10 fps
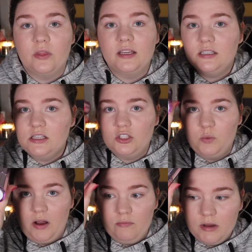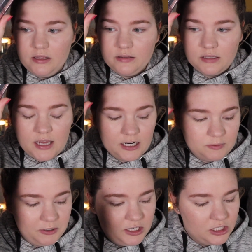this is 12 month
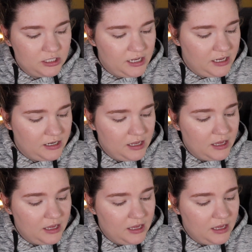expiration date,